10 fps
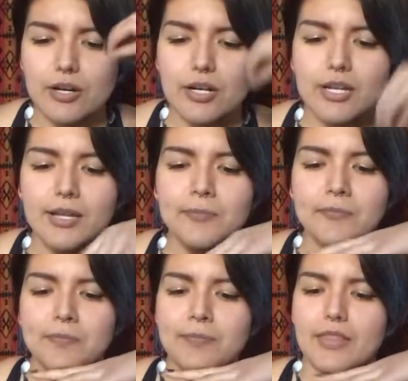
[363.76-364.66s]
work on it,
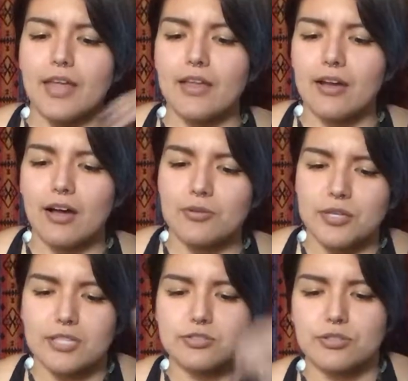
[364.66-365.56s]
then you
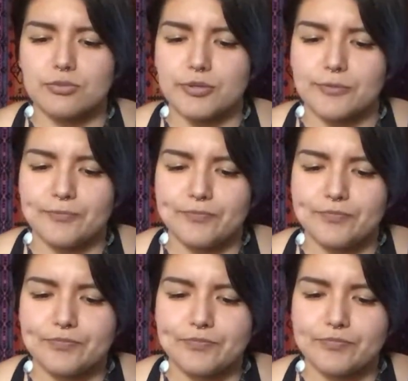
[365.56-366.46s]
get to the root.
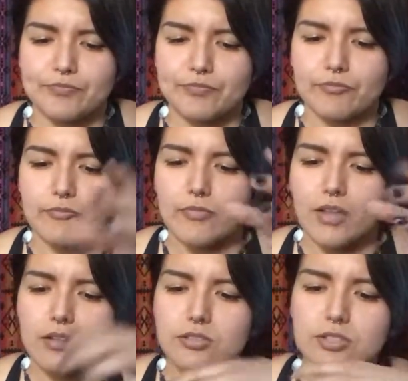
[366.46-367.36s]

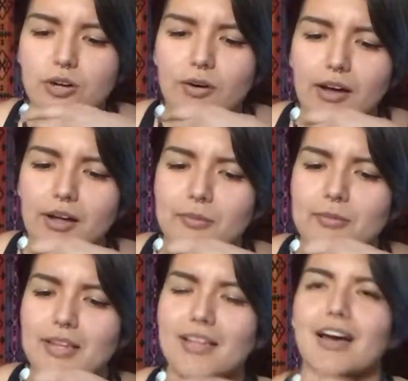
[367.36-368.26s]
So
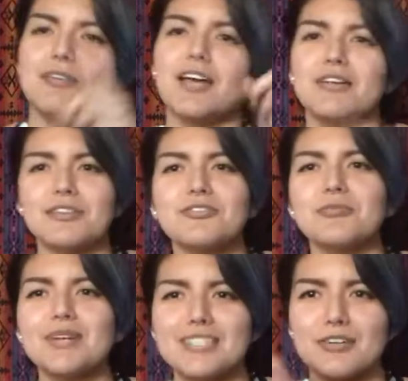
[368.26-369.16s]
I looked for
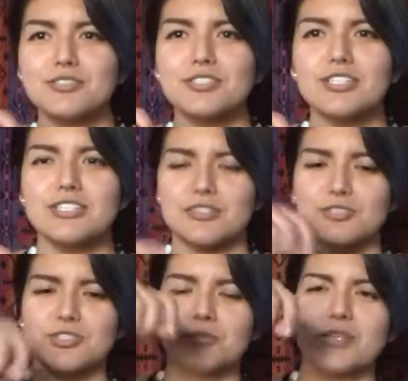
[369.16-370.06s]
my dowser. A
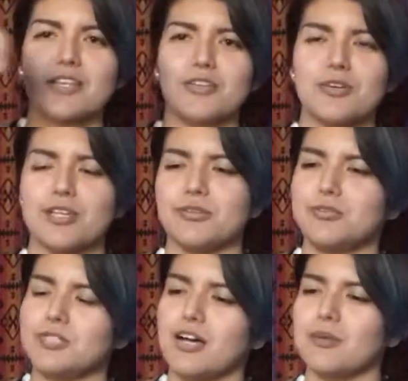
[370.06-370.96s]
dowser is something that you can use